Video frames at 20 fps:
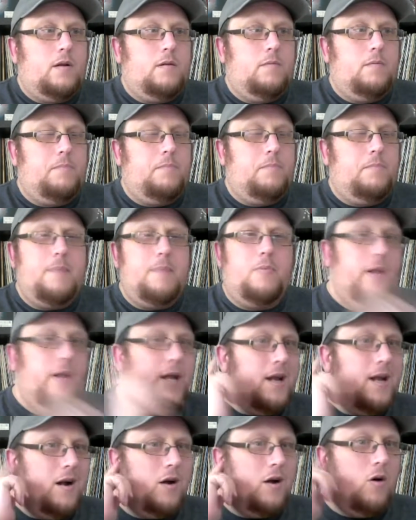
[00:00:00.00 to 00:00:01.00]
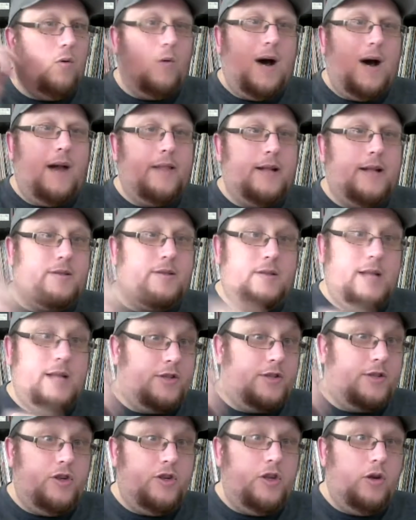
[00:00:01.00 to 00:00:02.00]
people would hear and go, wow,
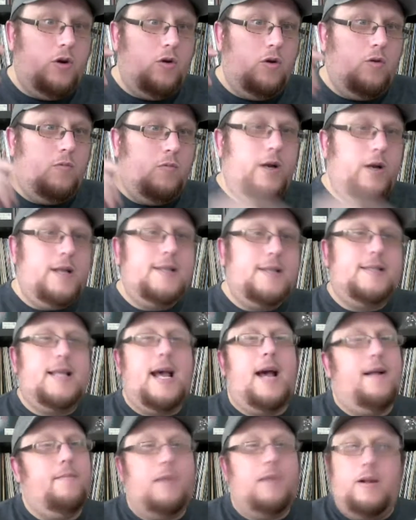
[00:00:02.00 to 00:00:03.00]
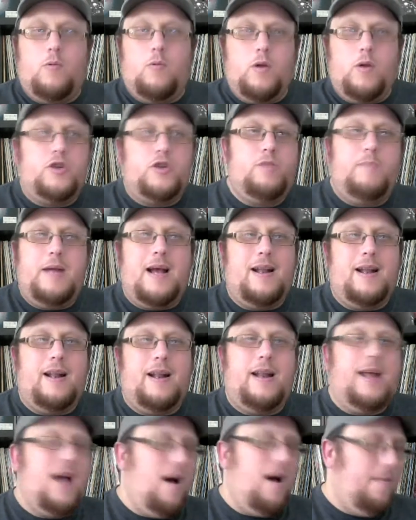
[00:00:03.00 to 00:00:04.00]
that's new. What is that? But it wouldn't be on
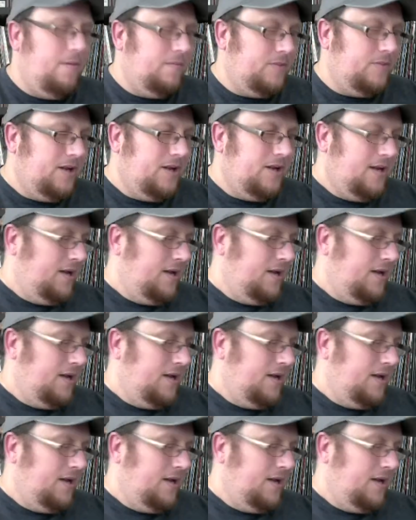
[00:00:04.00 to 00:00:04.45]
any albums.